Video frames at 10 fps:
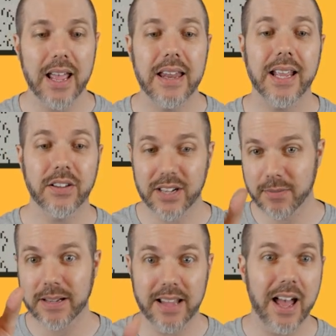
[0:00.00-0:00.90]
and get your size
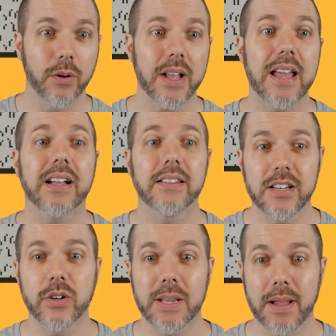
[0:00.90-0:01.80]
back down and
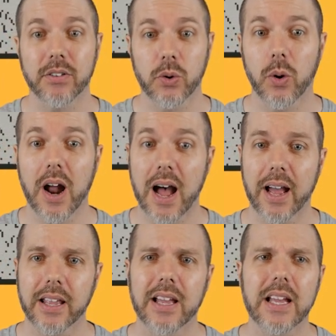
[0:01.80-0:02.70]
continue to keep that score high.